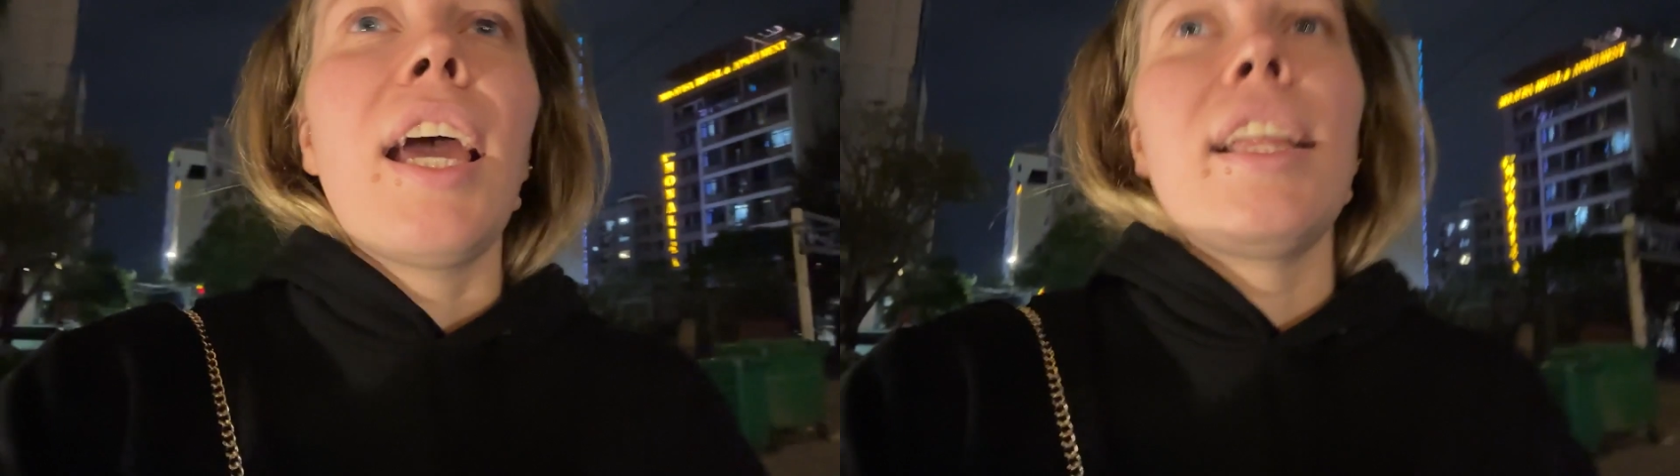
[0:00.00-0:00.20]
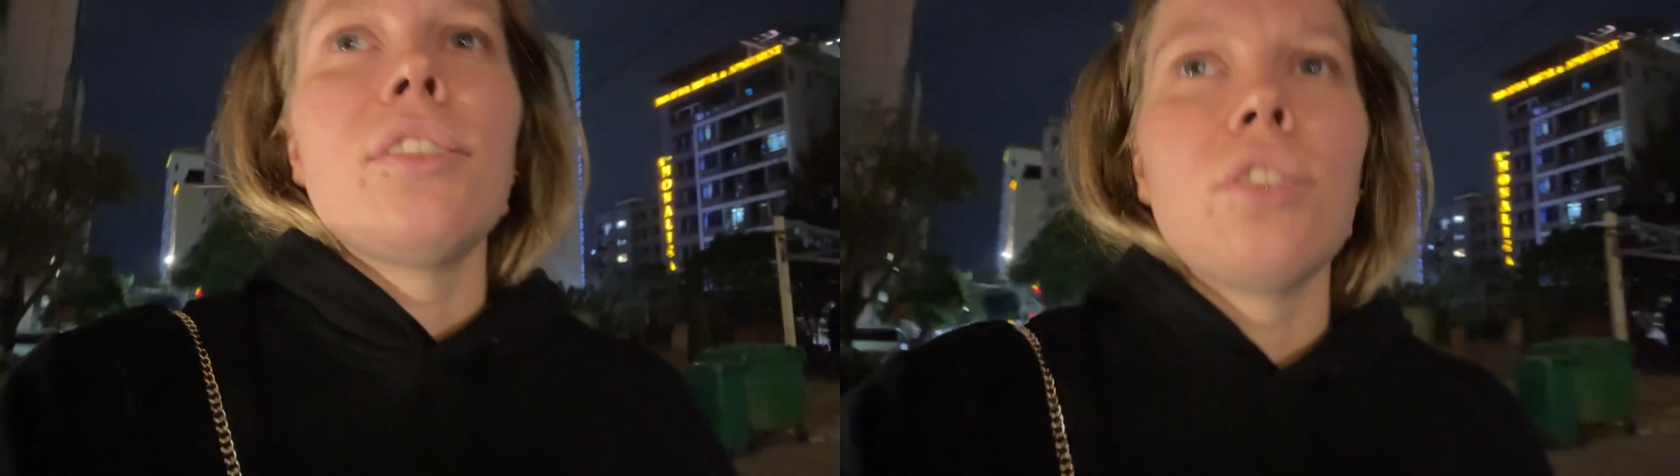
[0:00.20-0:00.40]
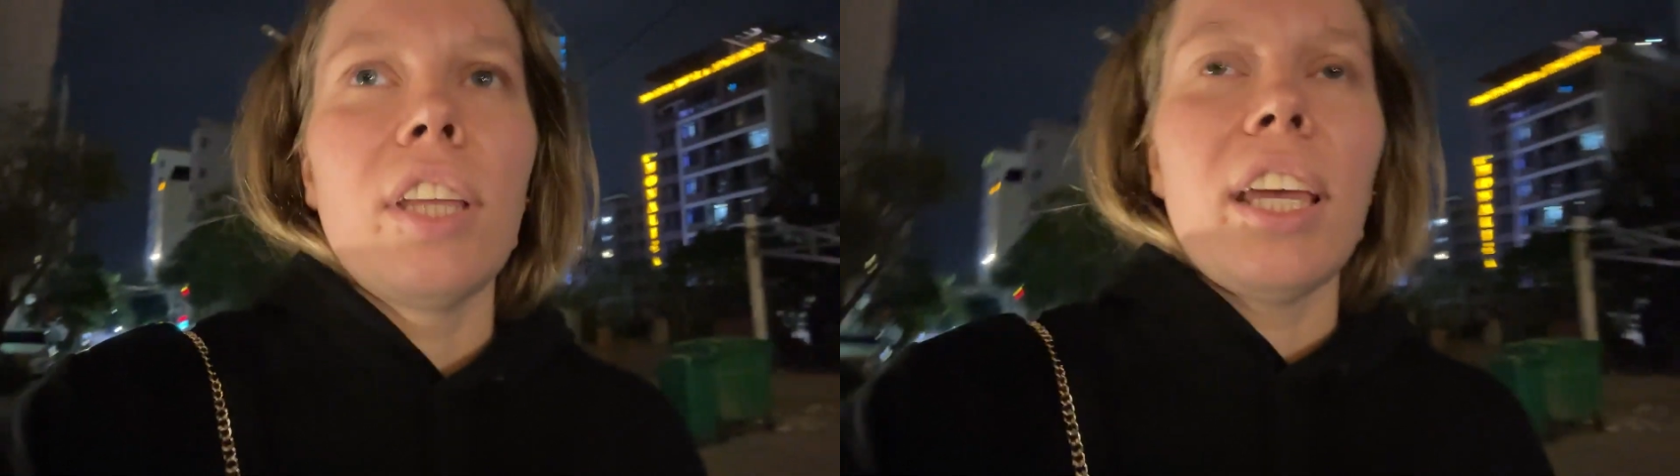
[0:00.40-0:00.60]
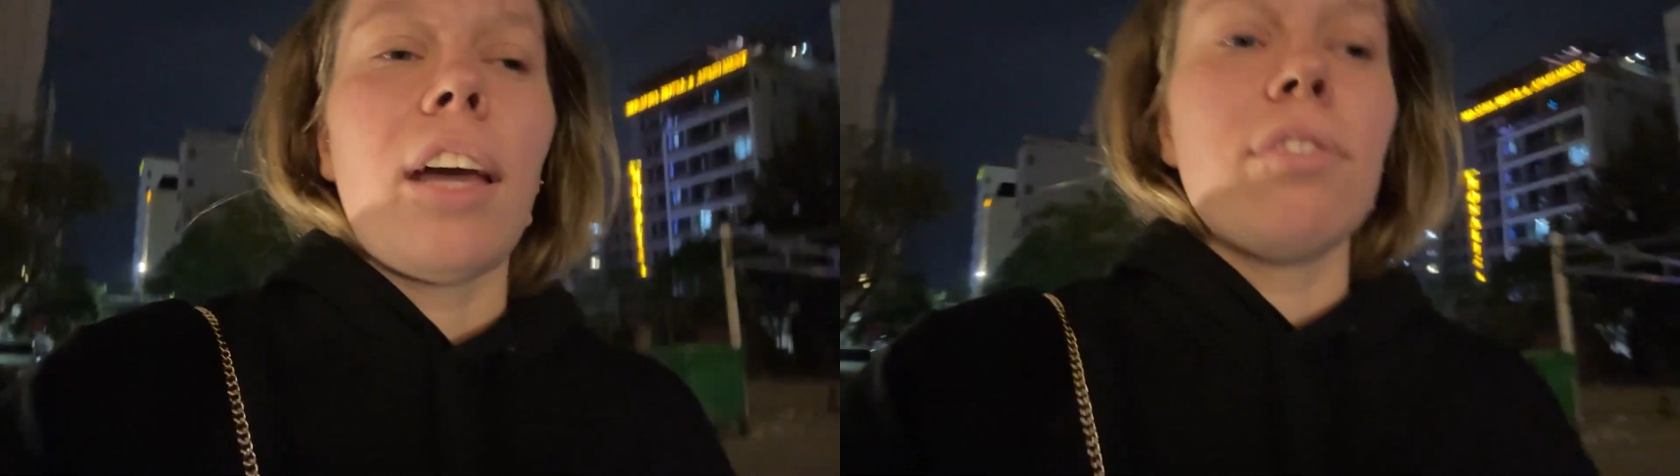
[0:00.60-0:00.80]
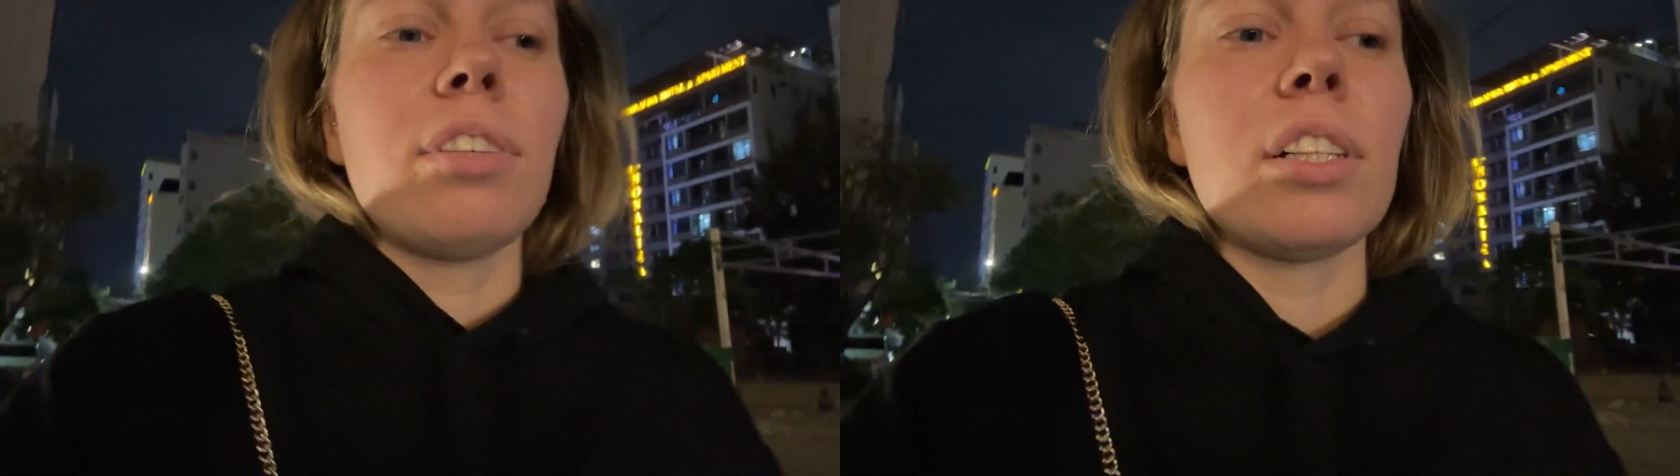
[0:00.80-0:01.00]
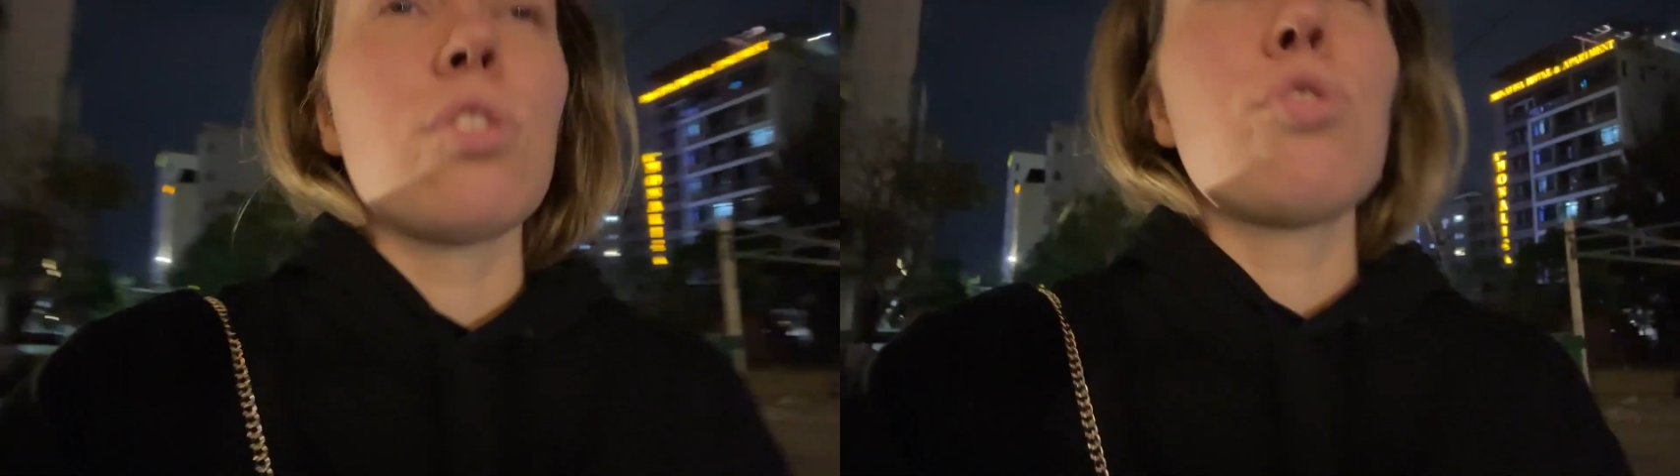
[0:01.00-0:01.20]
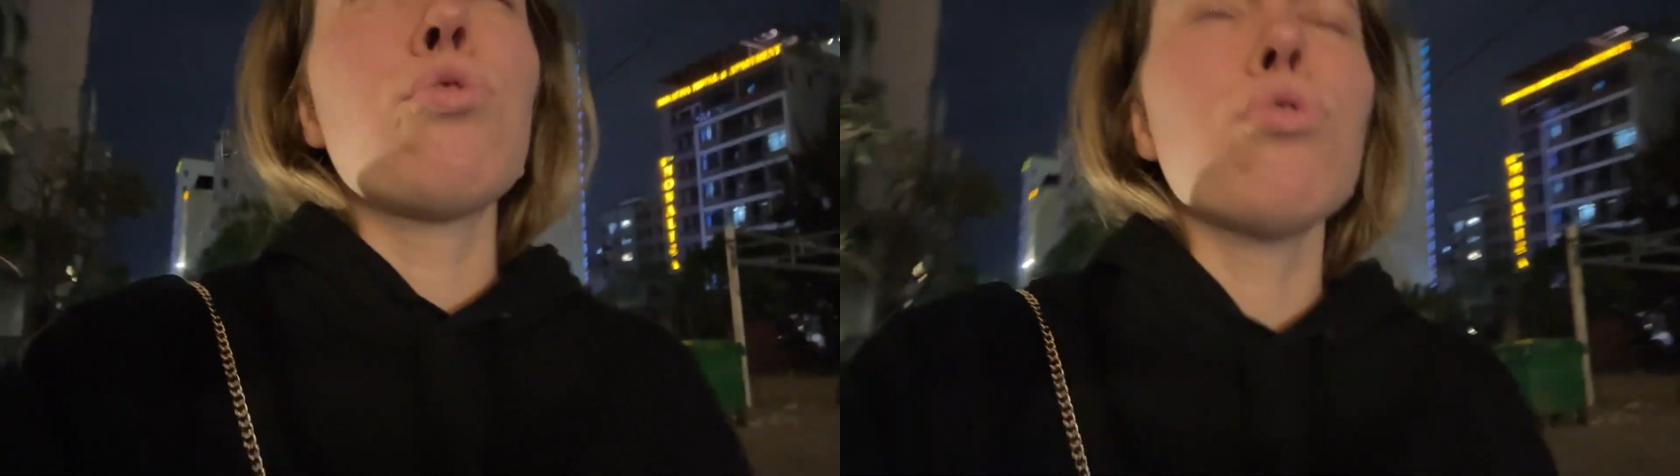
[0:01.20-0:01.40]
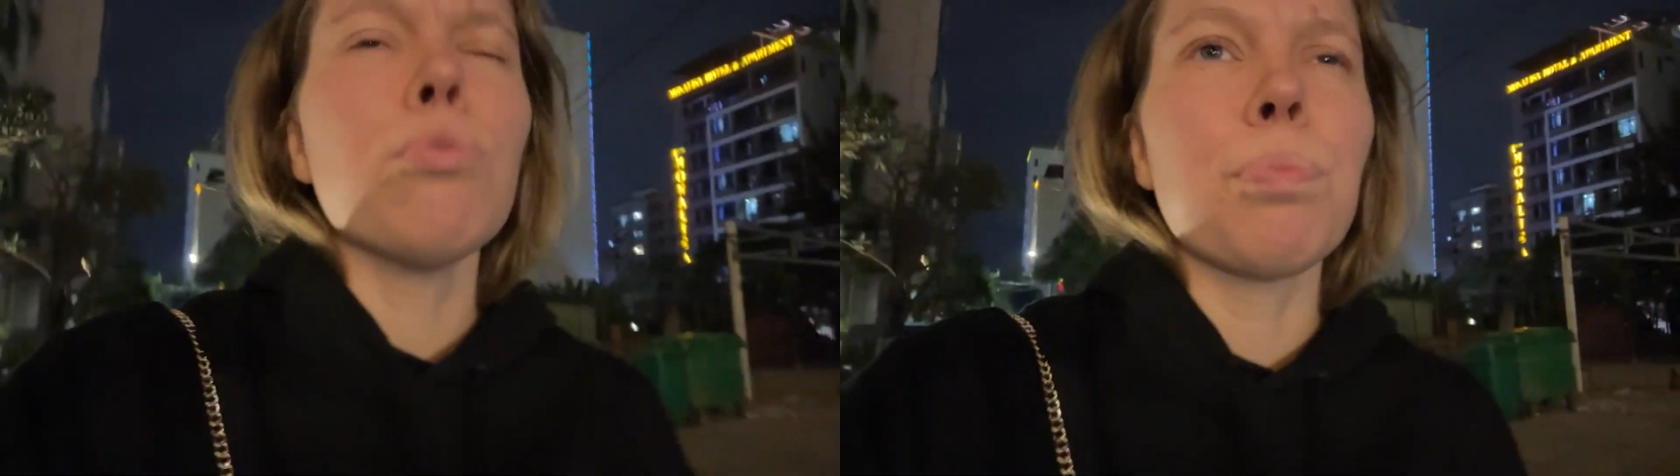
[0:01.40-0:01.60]
and today I felt
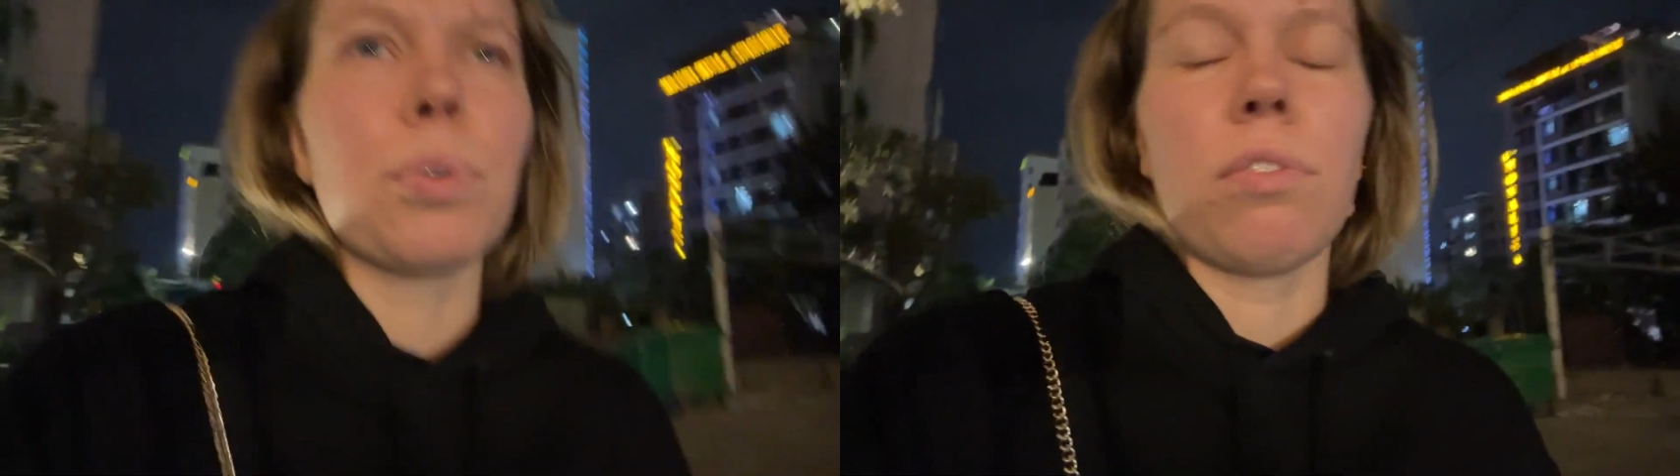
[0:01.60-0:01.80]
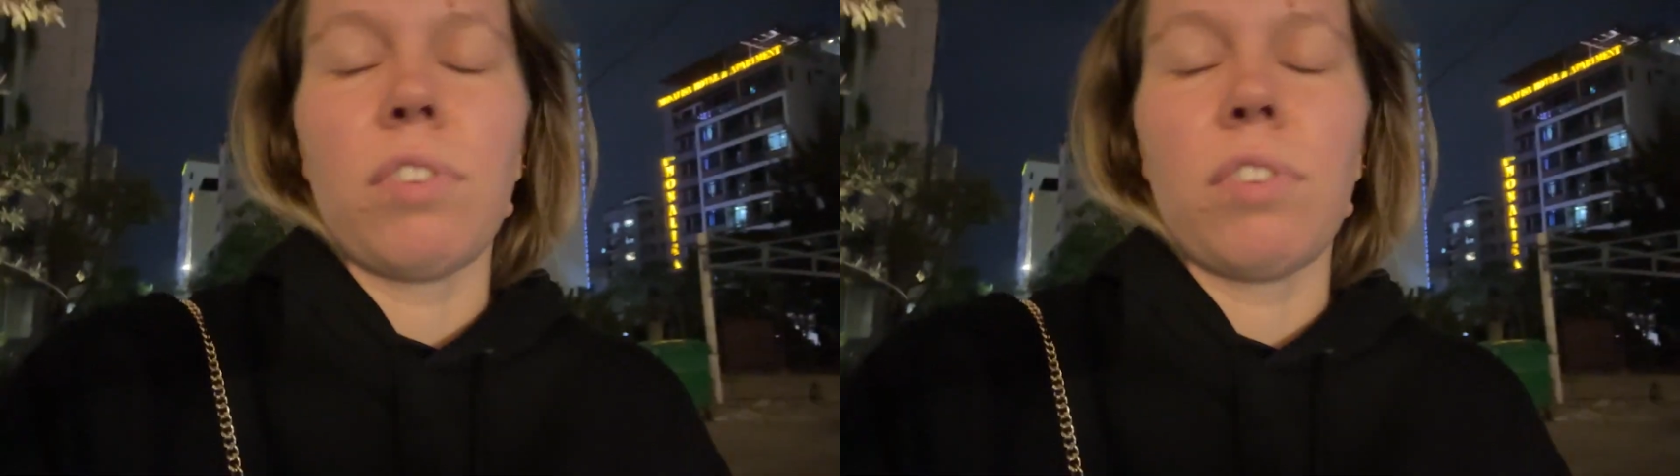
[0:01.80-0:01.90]
super